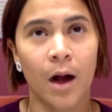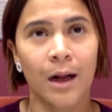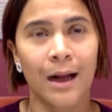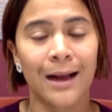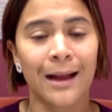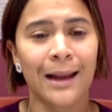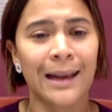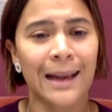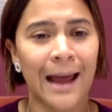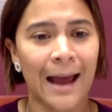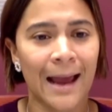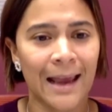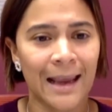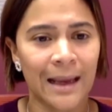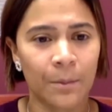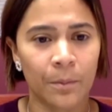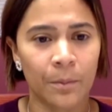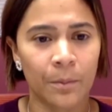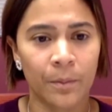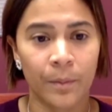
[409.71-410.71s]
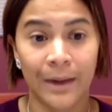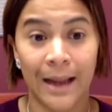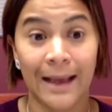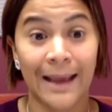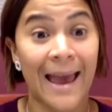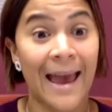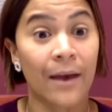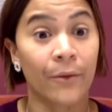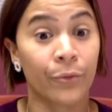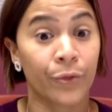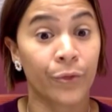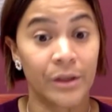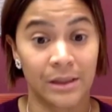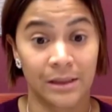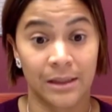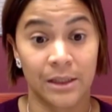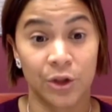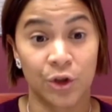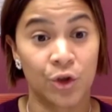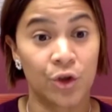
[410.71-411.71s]
climb like Everest,
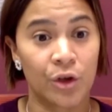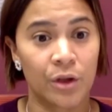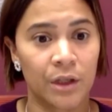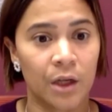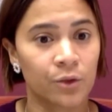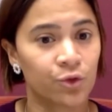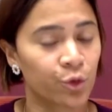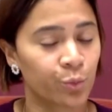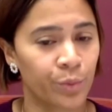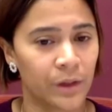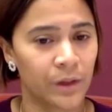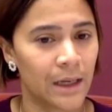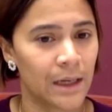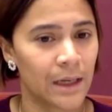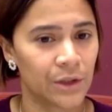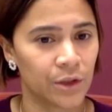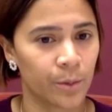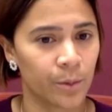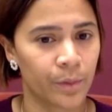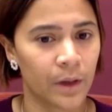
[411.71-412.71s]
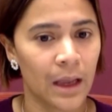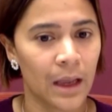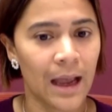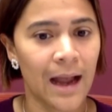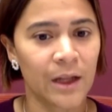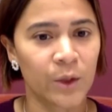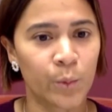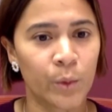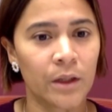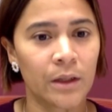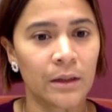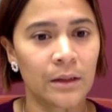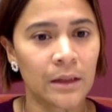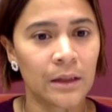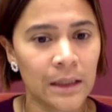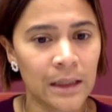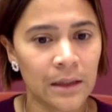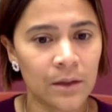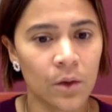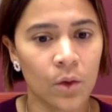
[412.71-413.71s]
this journey entrepreneurship, and we
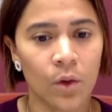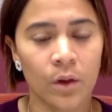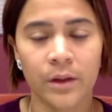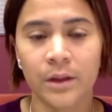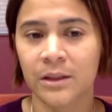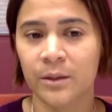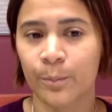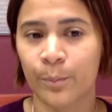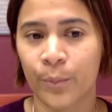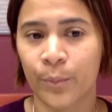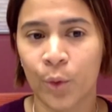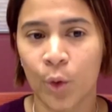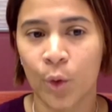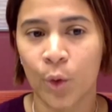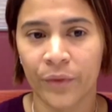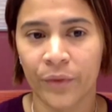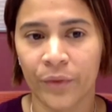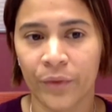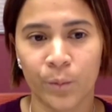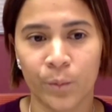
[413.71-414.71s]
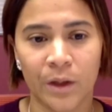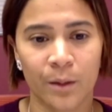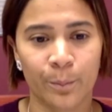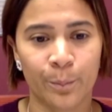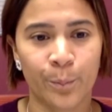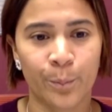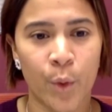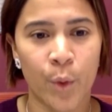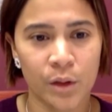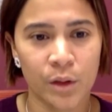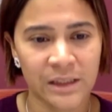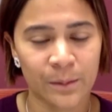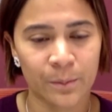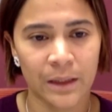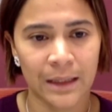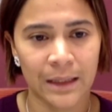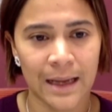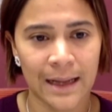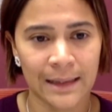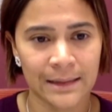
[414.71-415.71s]
need all the support that we can possibly
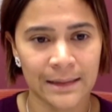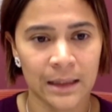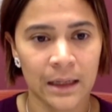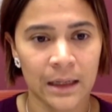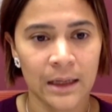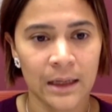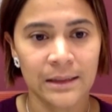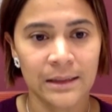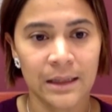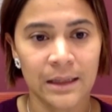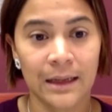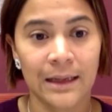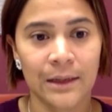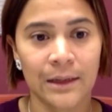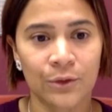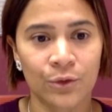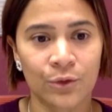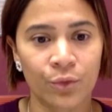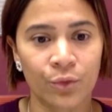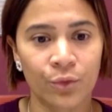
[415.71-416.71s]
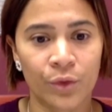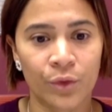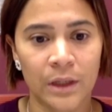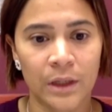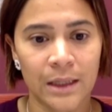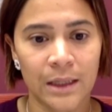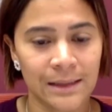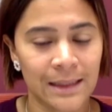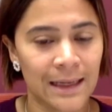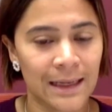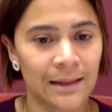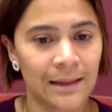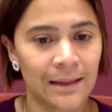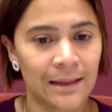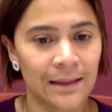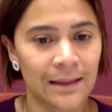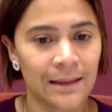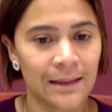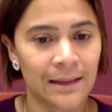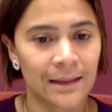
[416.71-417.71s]
get to literally attain the
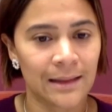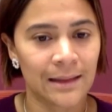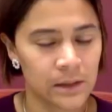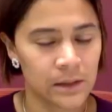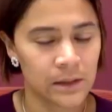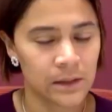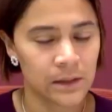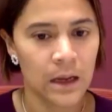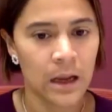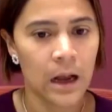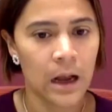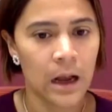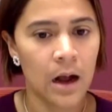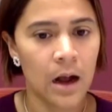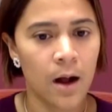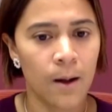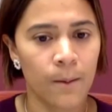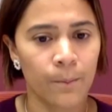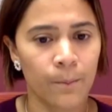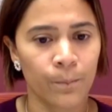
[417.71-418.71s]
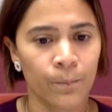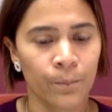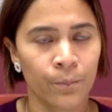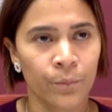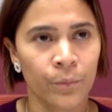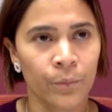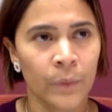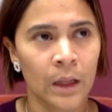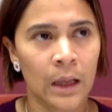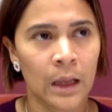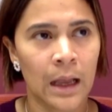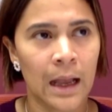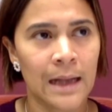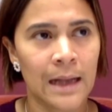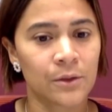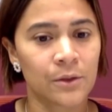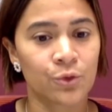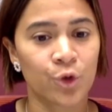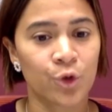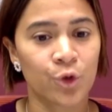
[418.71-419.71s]
results. As
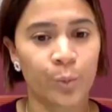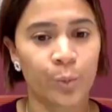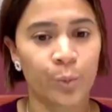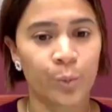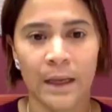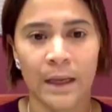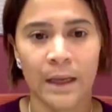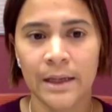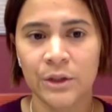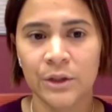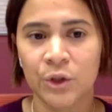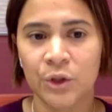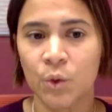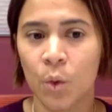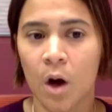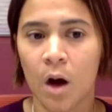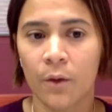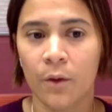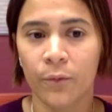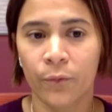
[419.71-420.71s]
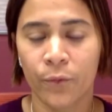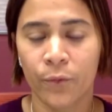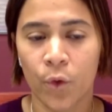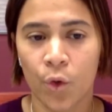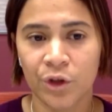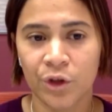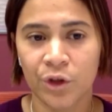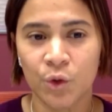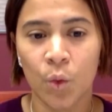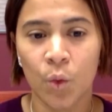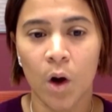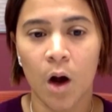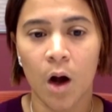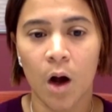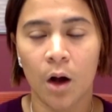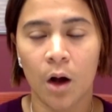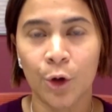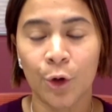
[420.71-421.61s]
entrepreneurs, you are forward, you are